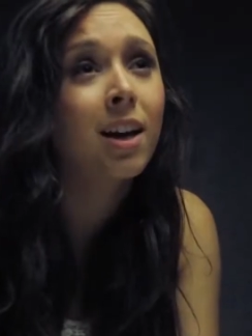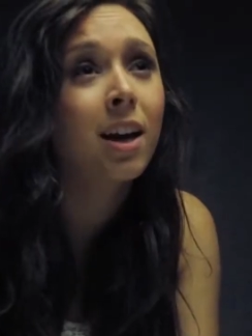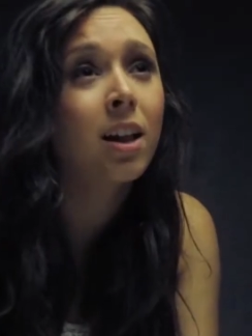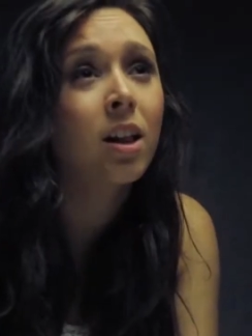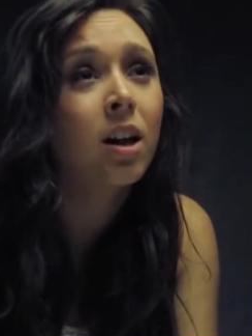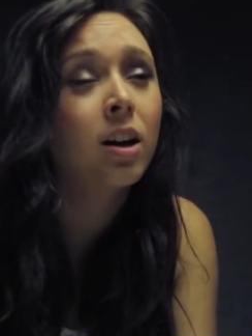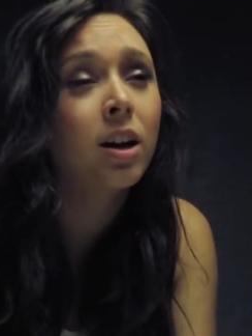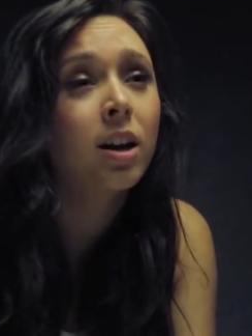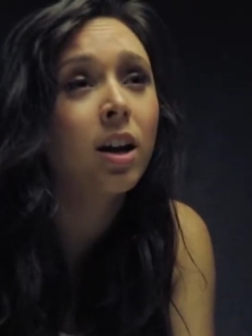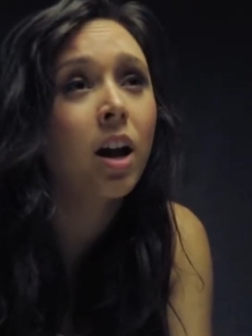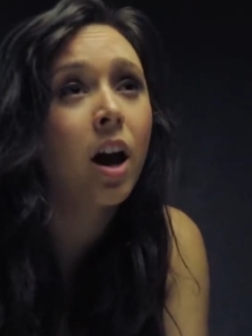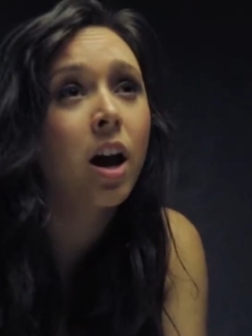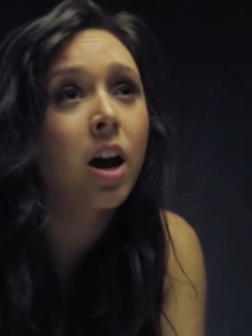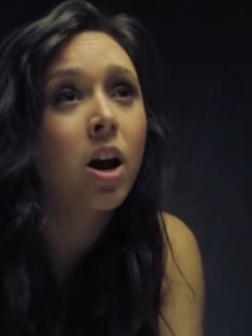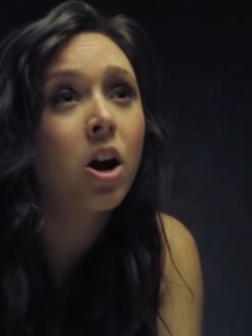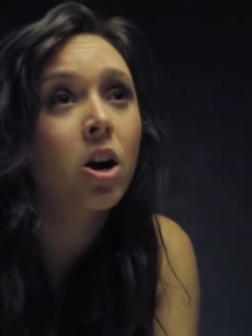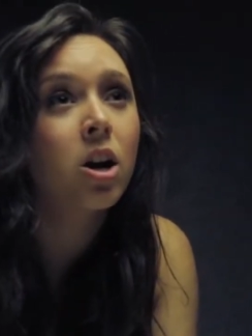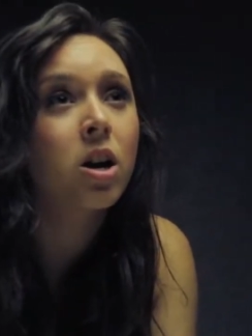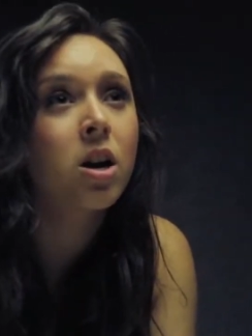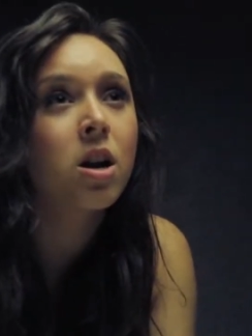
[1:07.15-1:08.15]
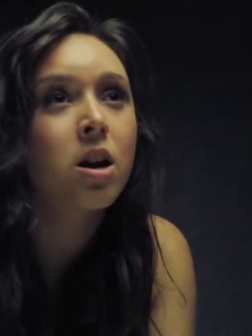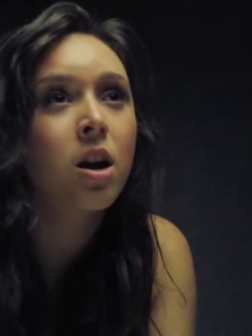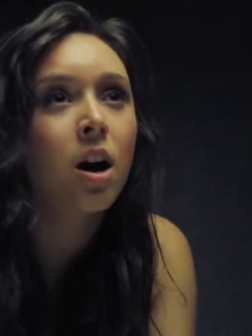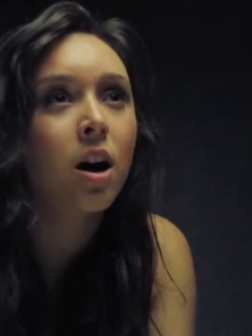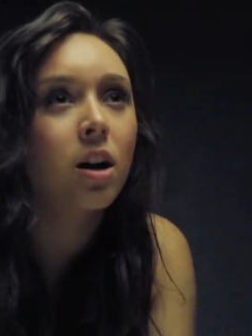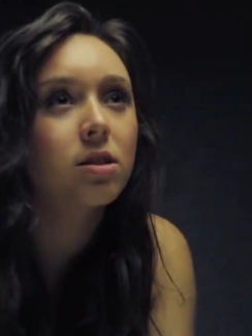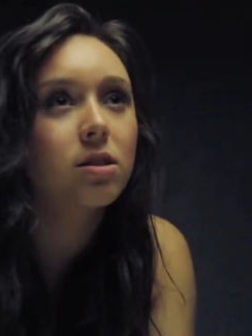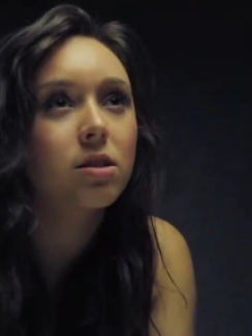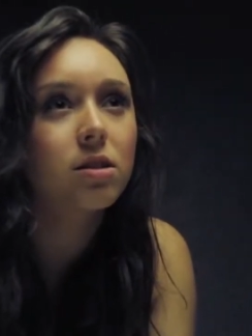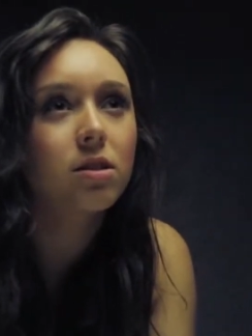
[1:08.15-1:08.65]
Kellogg and I are
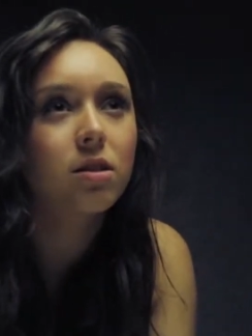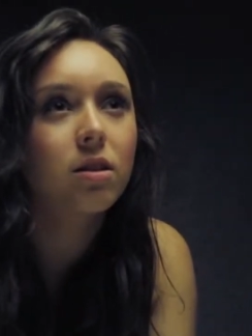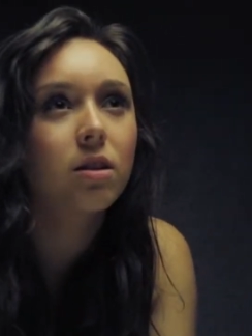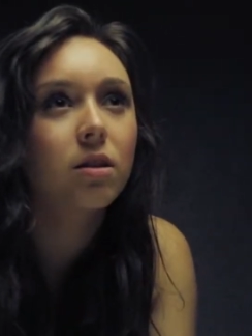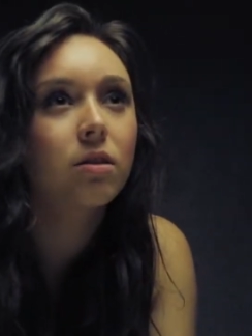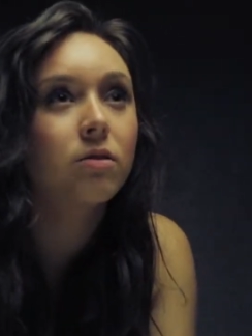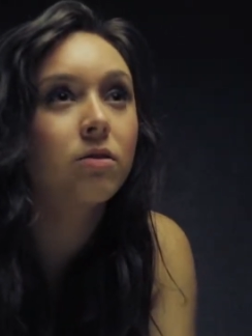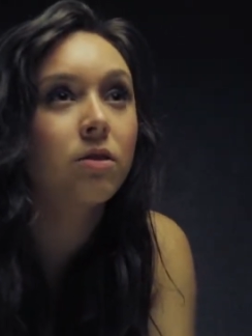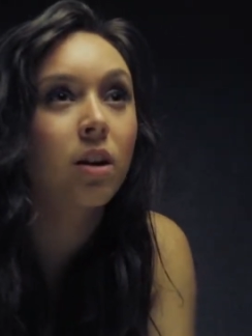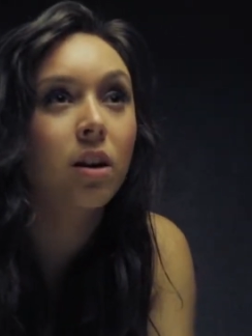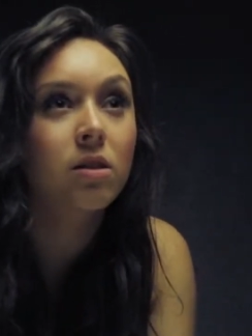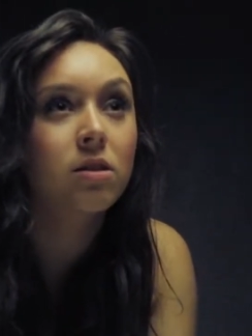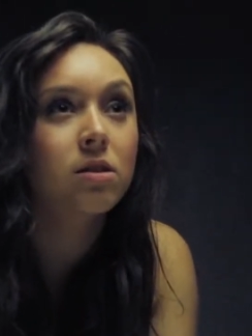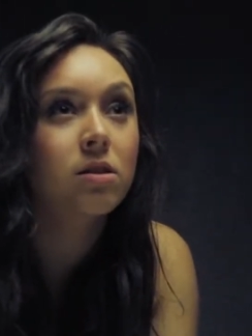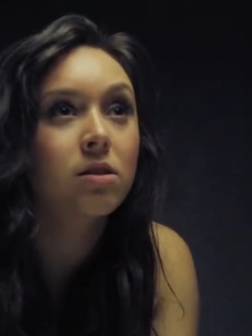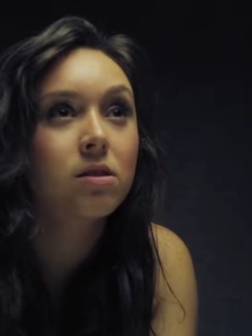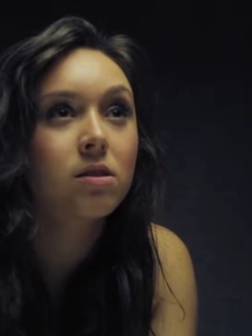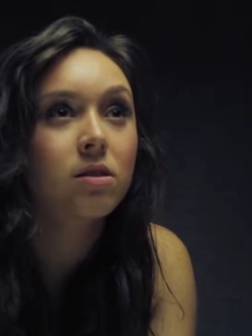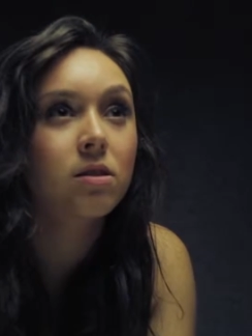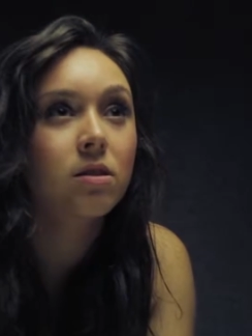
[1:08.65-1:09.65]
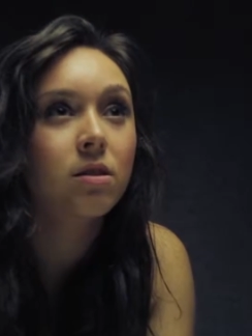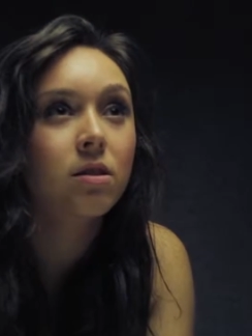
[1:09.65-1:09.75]
not friends.